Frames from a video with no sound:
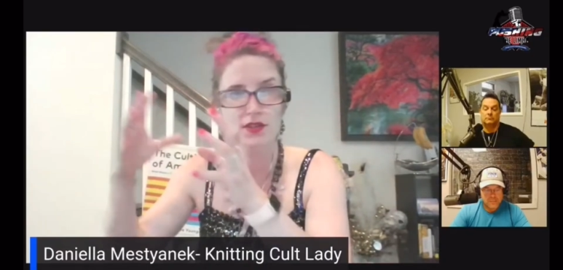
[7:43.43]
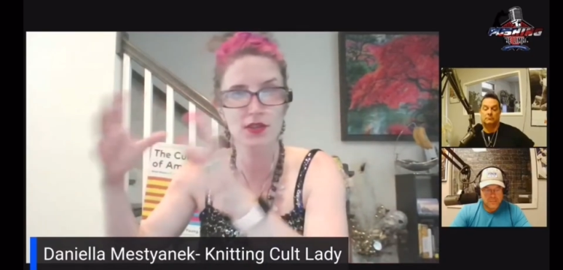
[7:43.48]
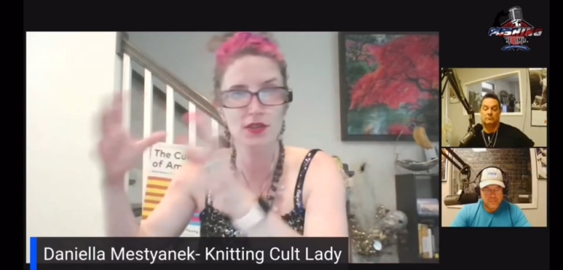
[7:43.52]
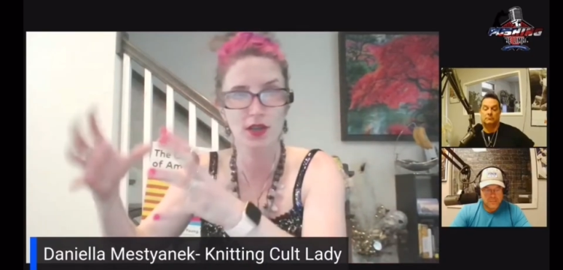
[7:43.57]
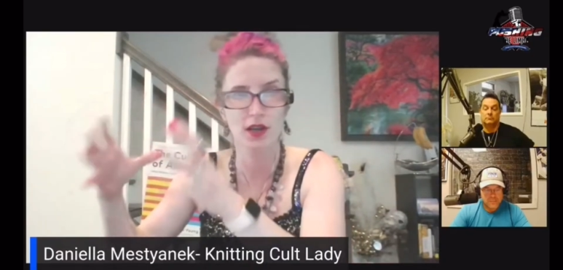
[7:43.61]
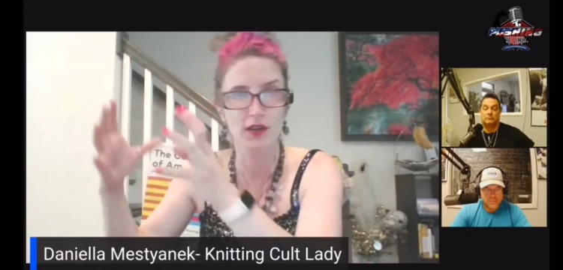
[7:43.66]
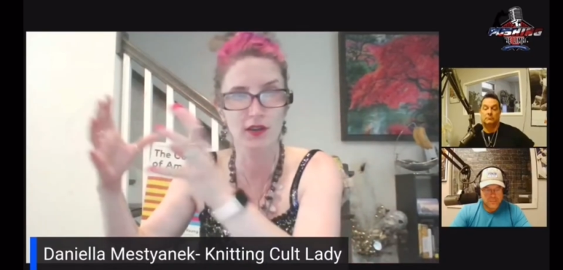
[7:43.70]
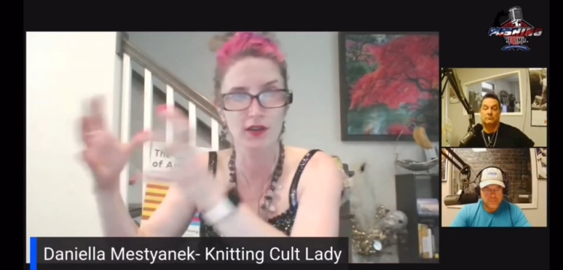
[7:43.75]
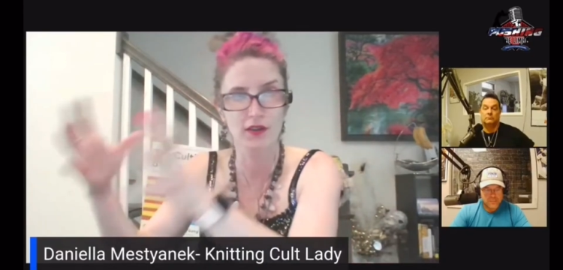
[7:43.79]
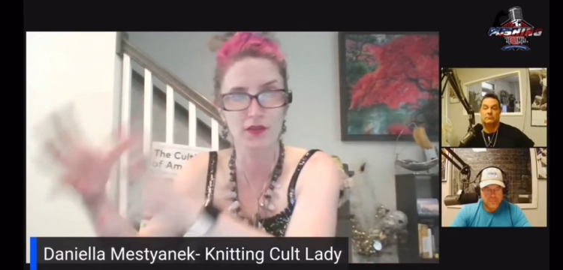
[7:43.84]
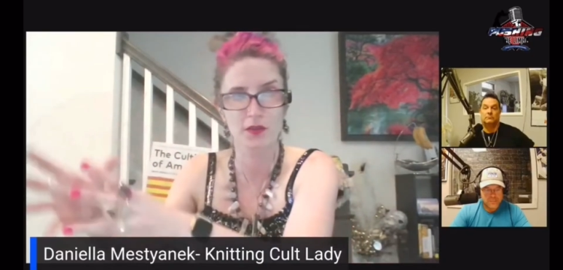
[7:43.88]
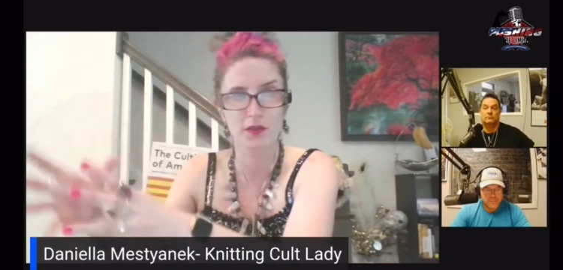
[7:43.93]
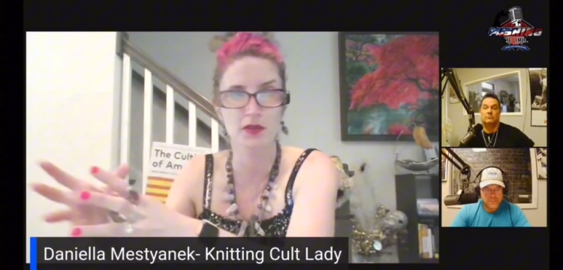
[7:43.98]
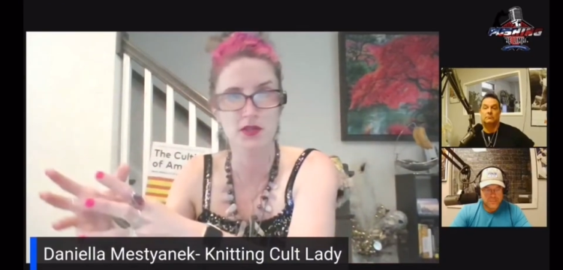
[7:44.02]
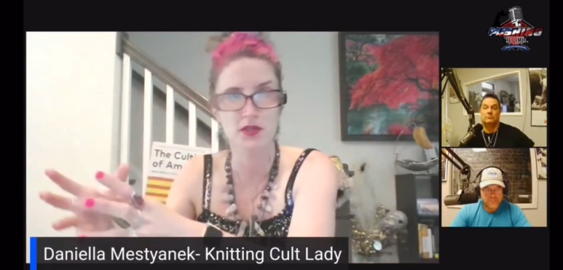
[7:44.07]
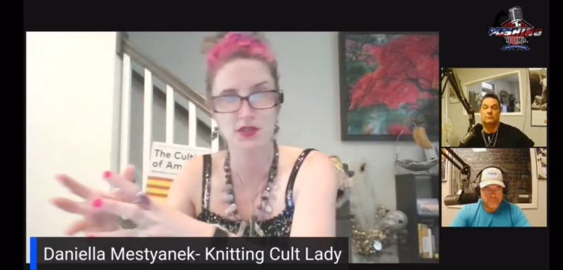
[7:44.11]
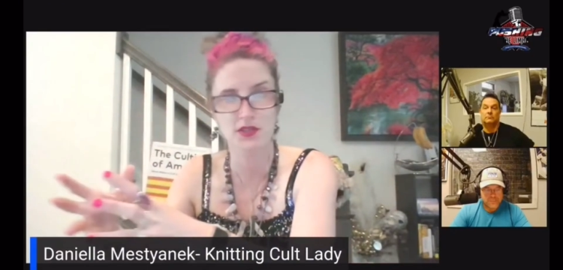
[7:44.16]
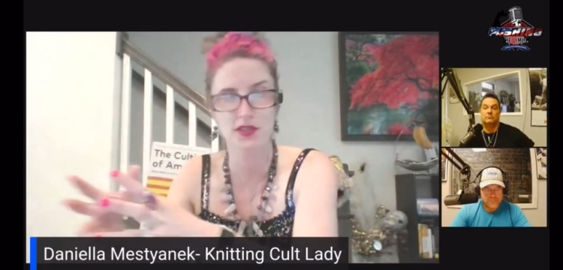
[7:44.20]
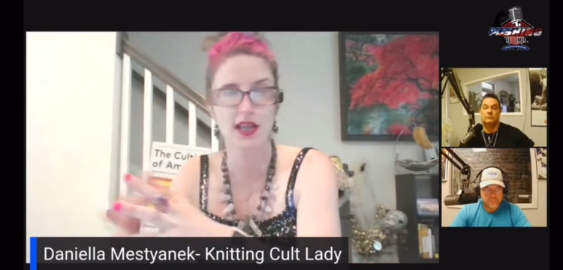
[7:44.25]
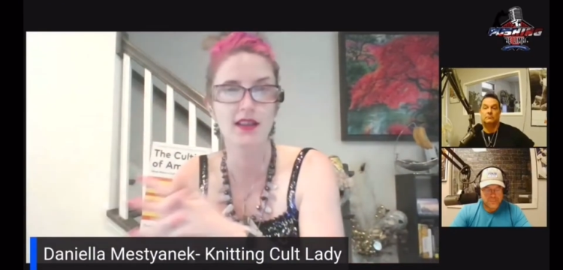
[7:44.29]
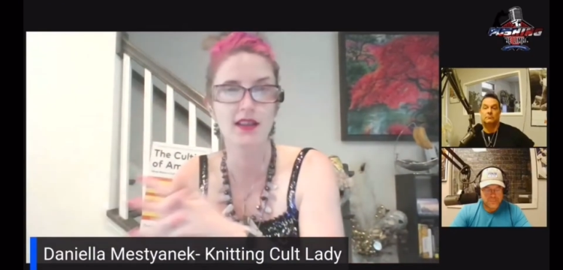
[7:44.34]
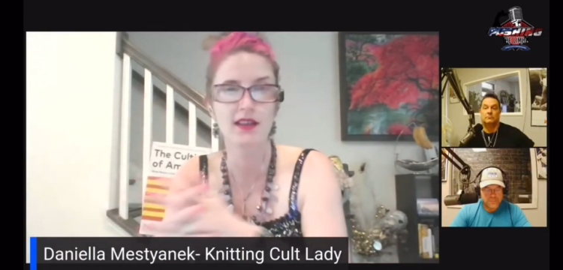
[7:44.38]
cult of
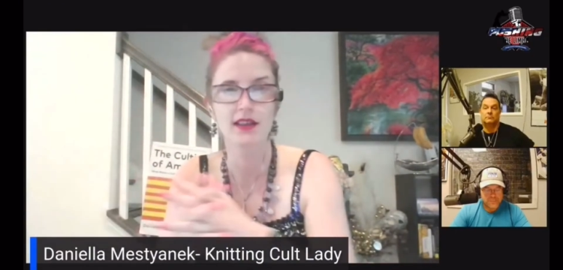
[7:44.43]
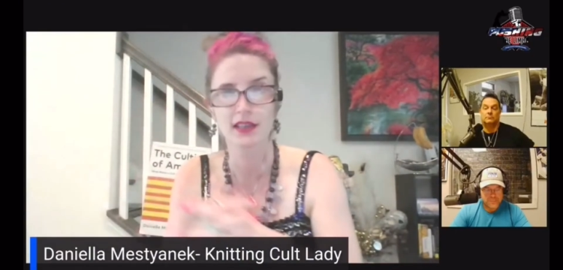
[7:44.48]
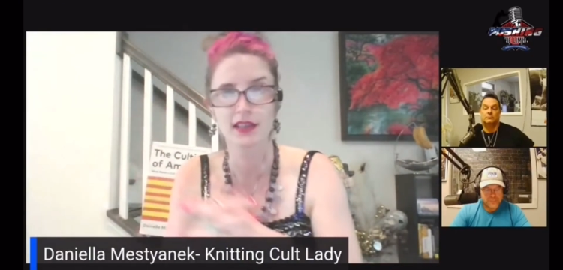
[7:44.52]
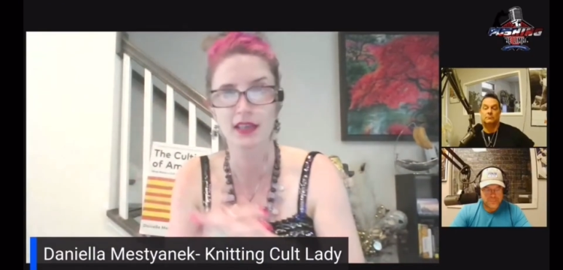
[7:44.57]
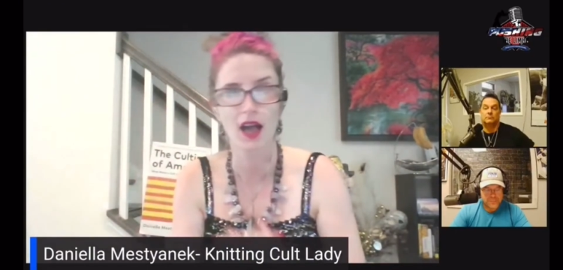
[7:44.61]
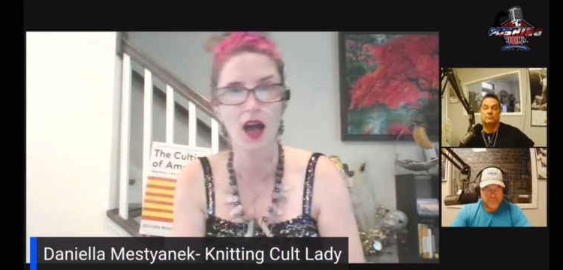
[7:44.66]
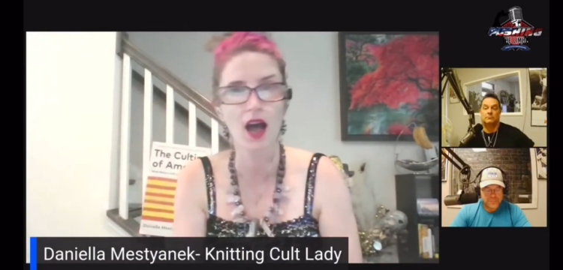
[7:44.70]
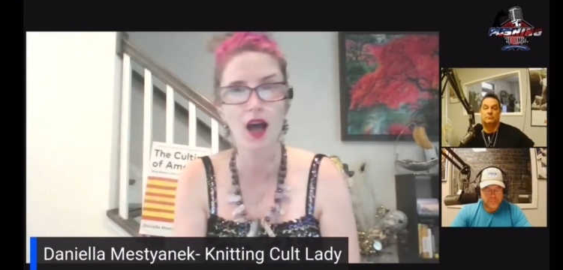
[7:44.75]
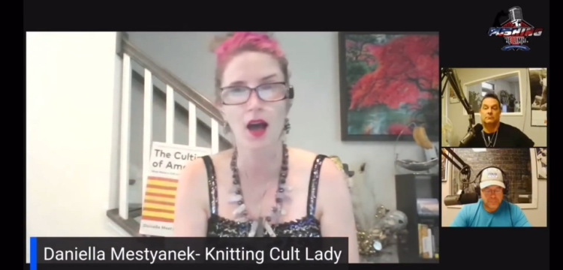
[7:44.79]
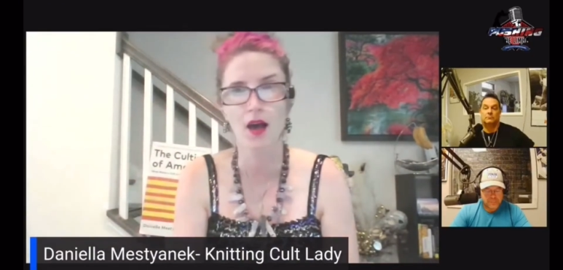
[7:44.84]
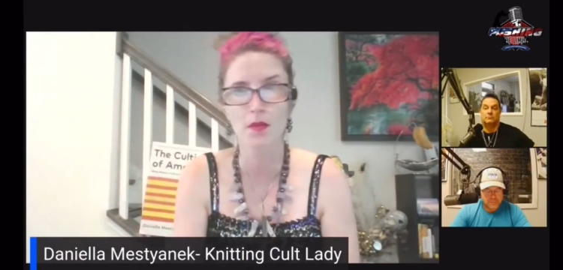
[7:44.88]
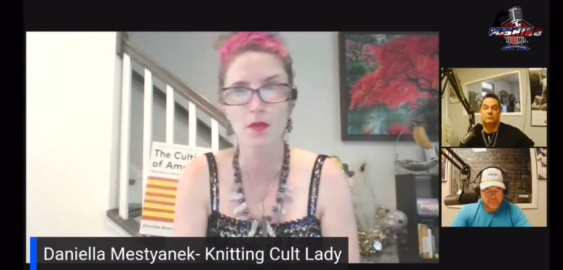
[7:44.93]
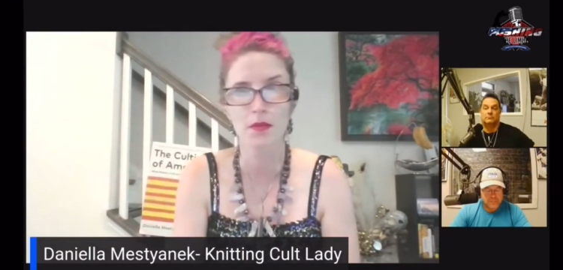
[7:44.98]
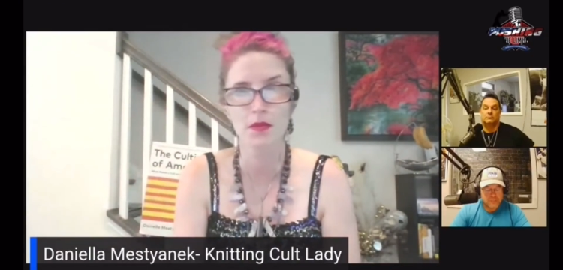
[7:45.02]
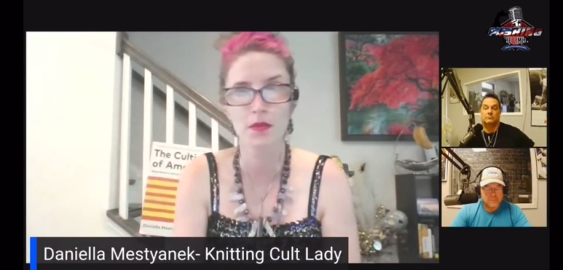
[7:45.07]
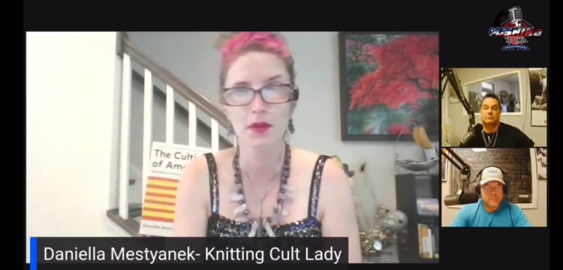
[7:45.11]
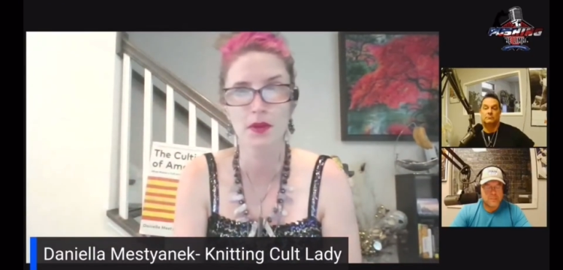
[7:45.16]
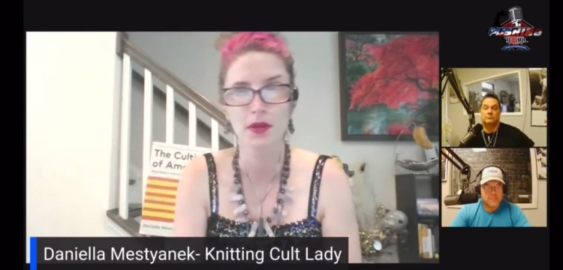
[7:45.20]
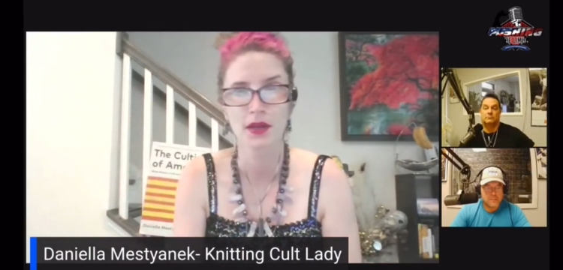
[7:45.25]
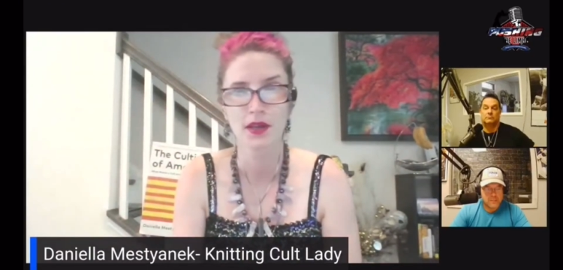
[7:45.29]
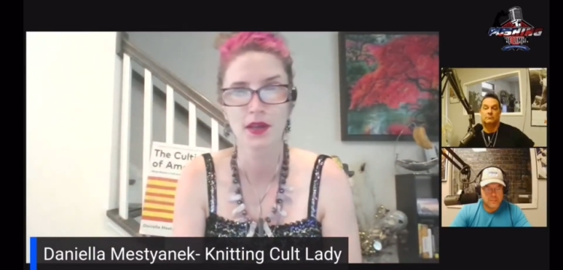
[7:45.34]
personality up